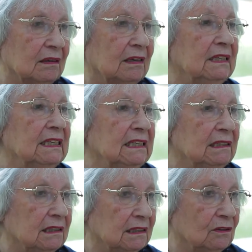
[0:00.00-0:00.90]
a
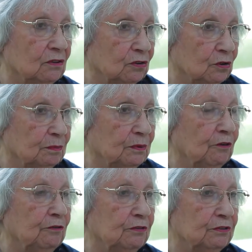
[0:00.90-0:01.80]
leading group of